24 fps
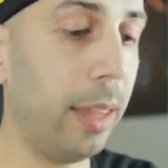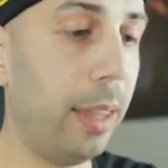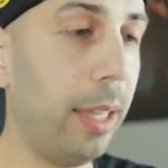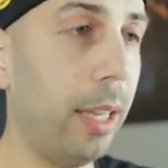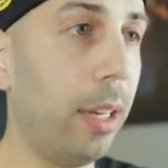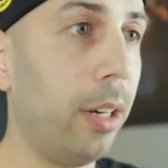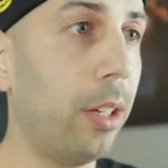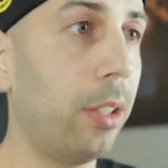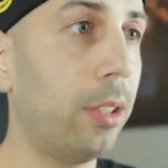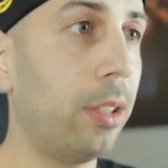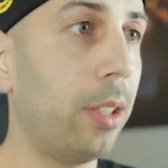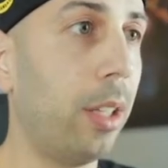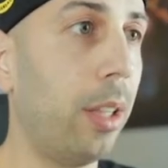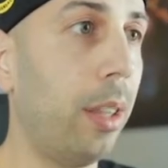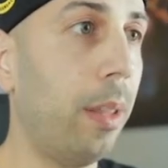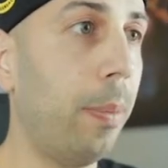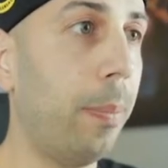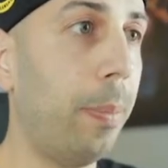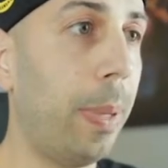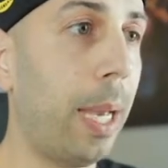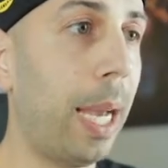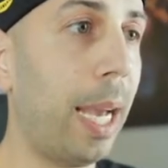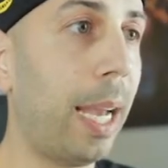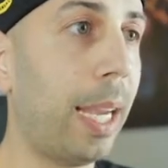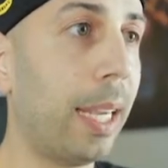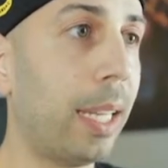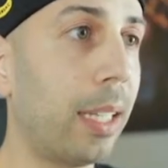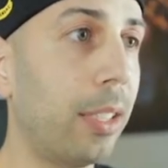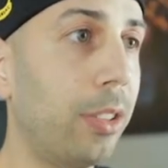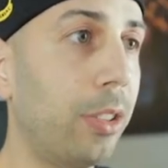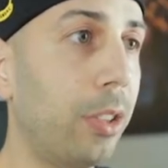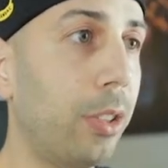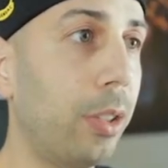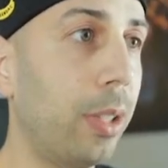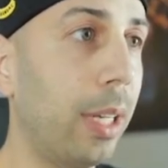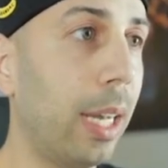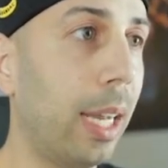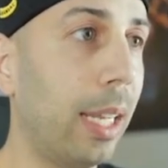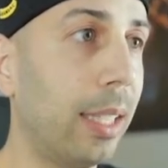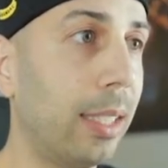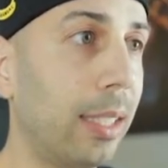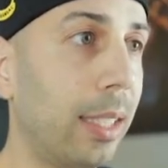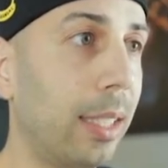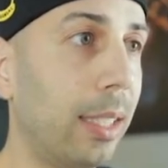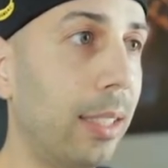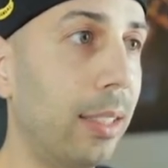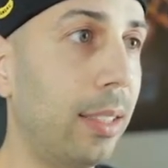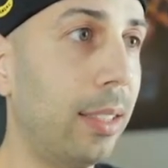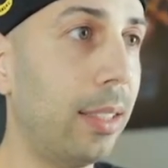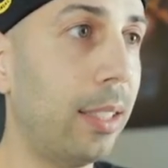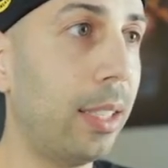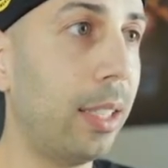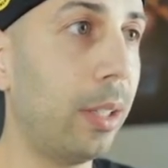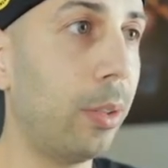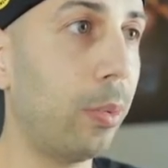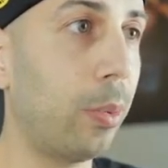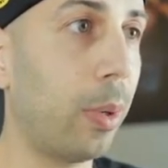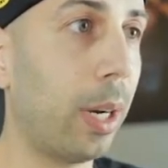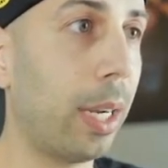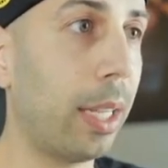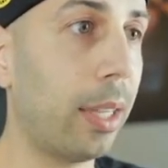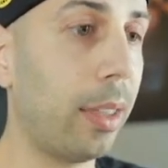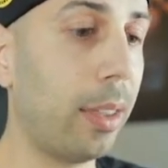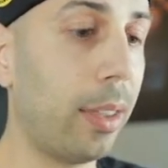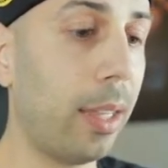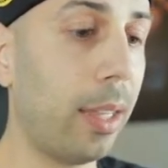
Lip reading: And there's the back, as you guys can see right